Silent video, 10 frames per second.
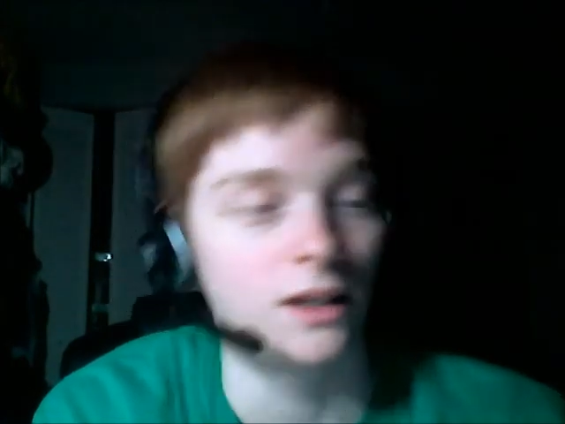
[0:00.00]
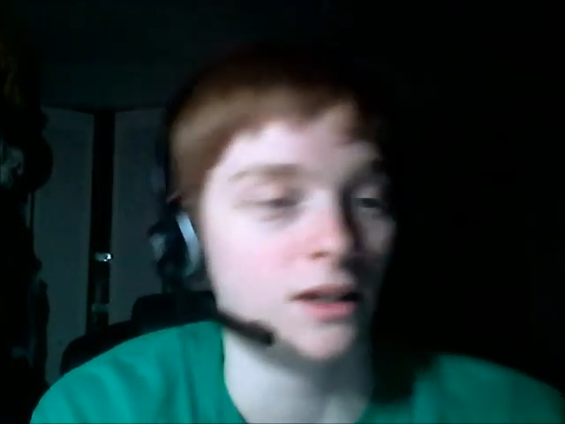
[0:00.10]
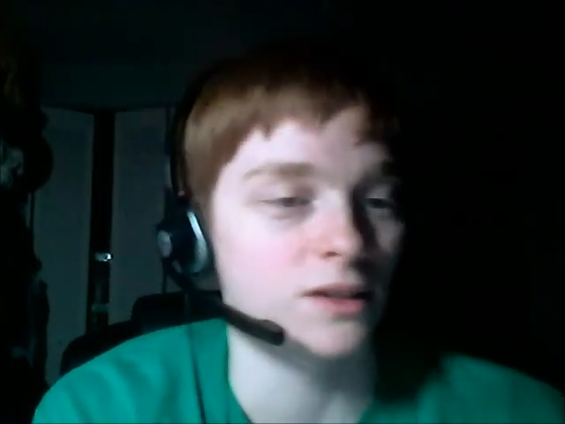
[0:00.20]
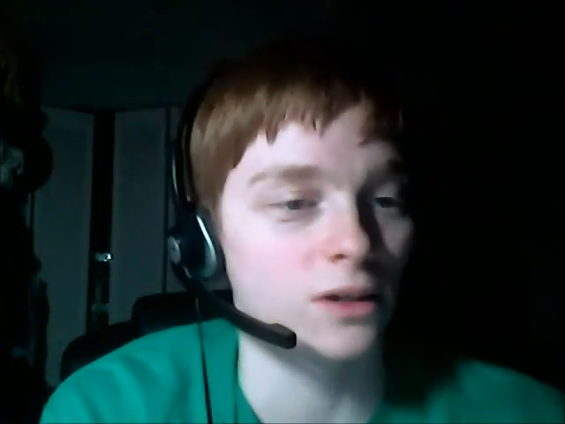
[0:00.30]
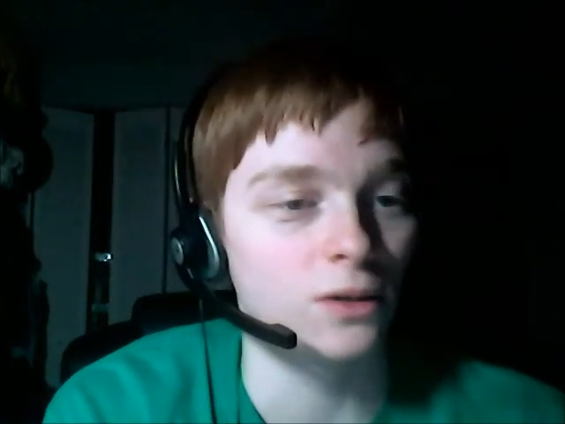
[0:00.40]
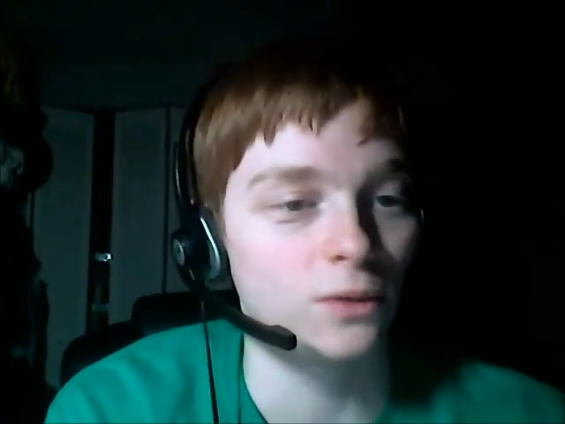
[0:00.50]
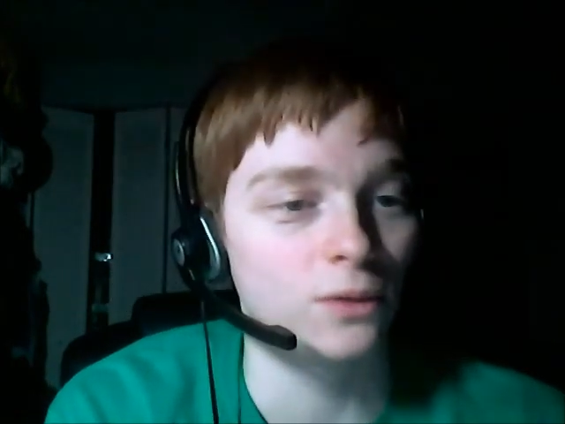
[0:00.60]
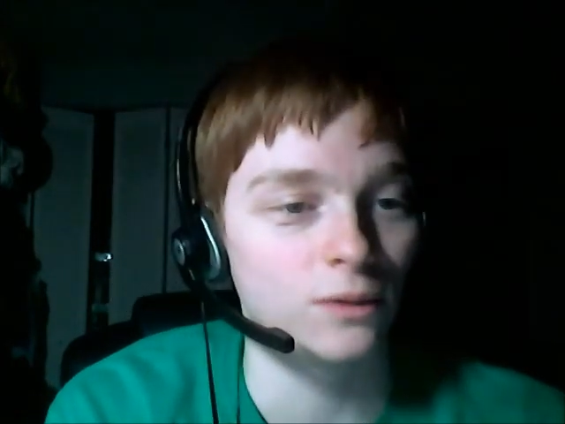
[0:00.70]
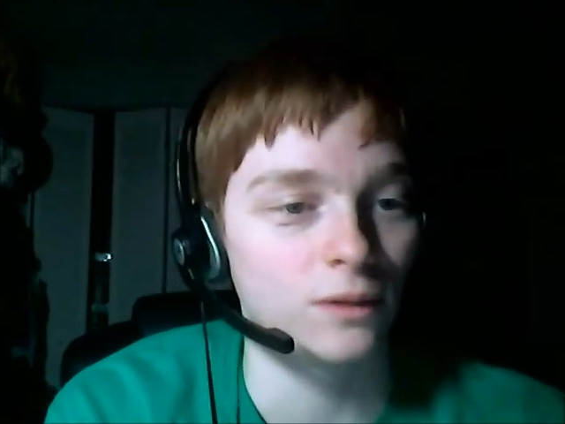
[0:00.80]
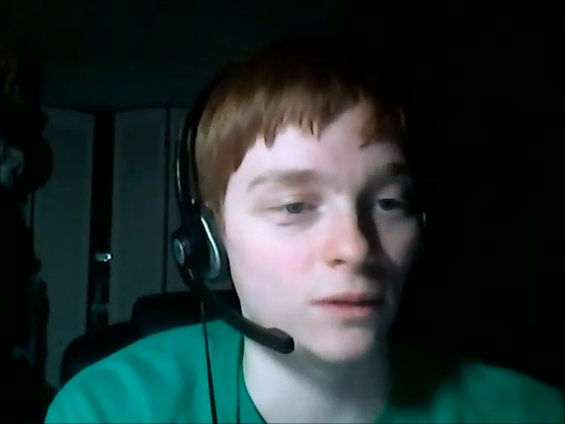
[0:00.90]
So,
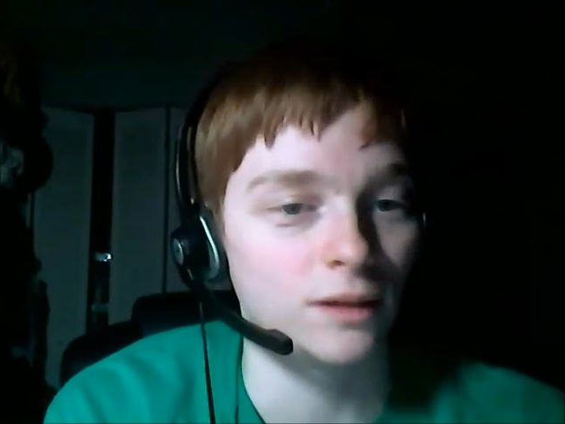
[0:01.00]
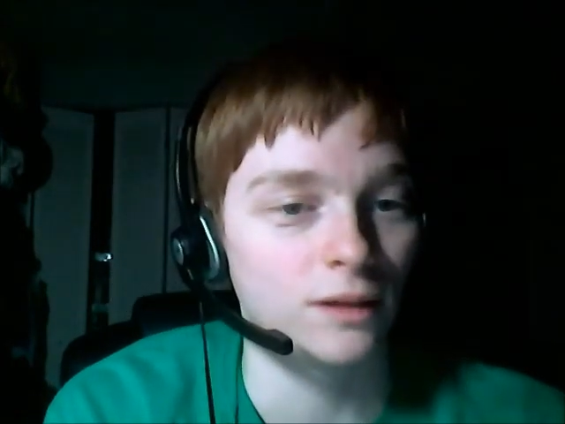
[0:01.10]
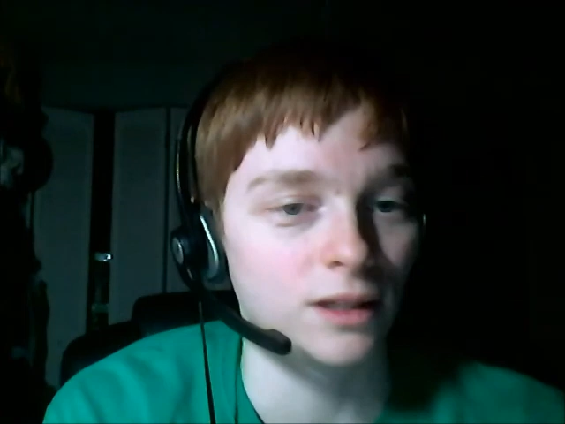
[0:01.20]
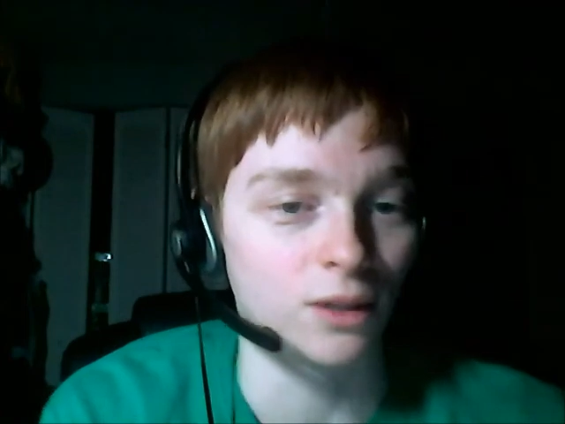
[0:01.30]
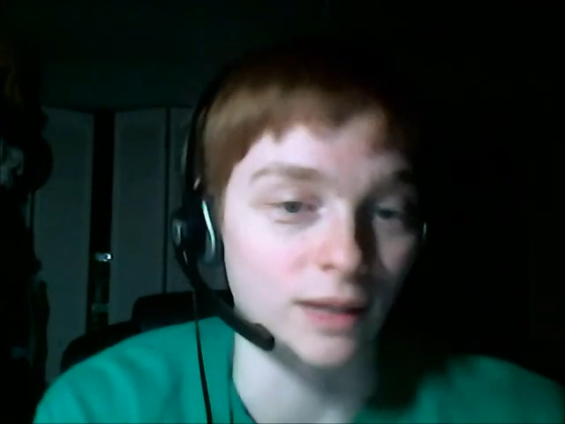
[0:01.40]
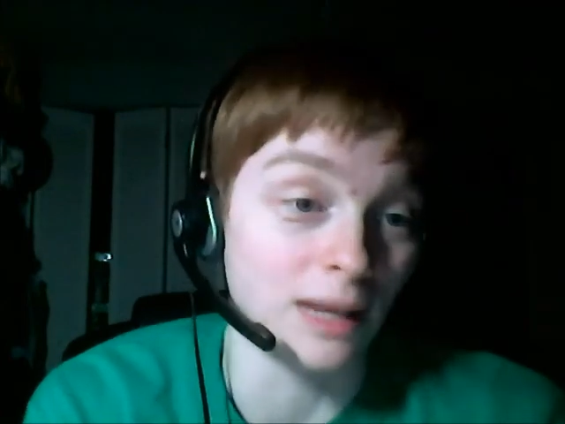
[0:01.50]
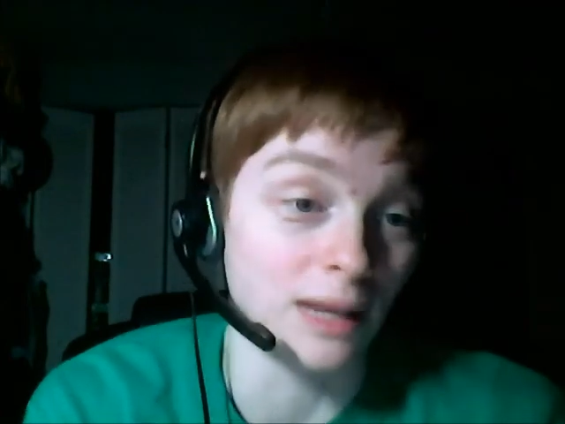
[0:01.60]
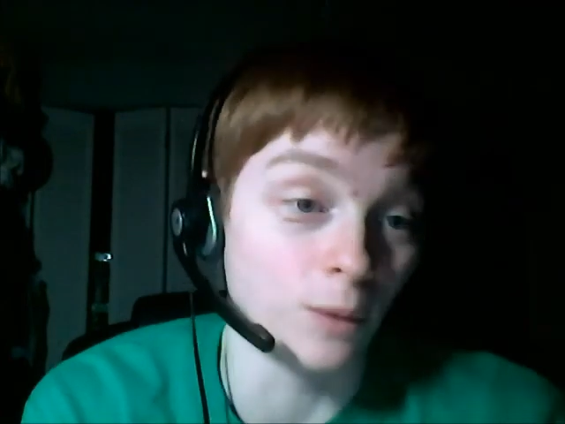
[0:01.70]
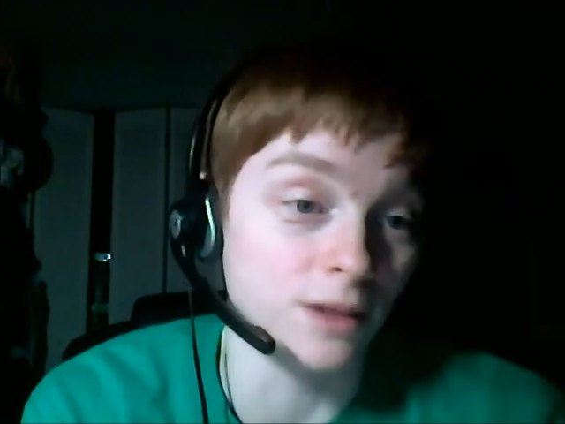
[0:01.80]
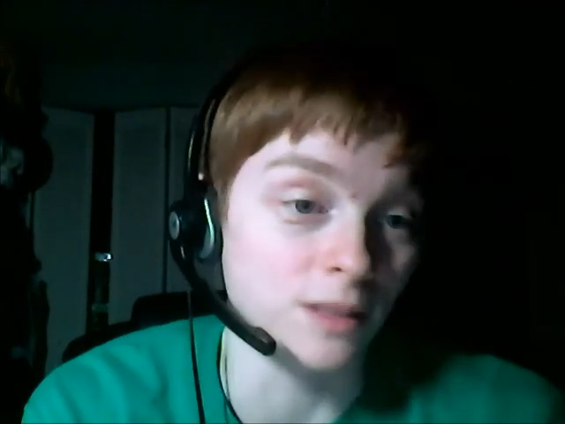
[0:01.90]
and then I
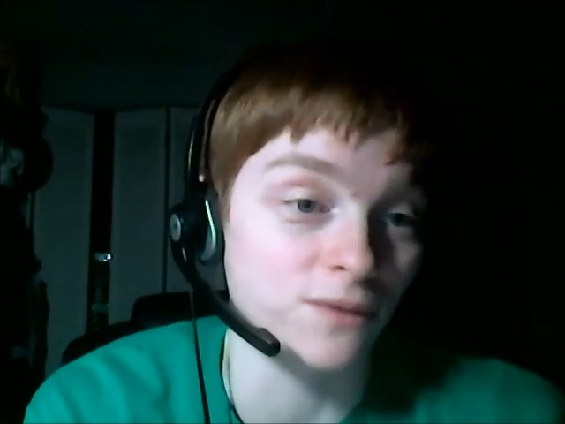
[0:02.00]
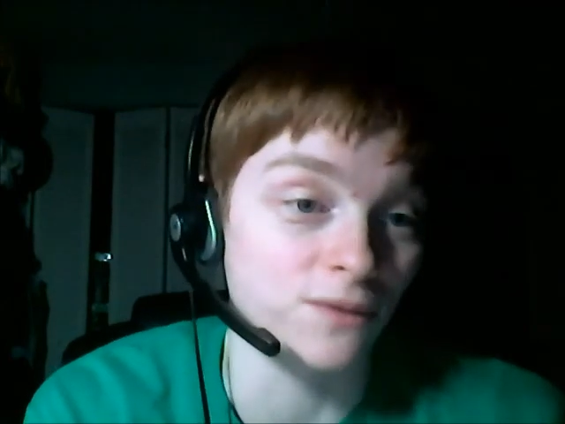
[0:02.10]
worked up to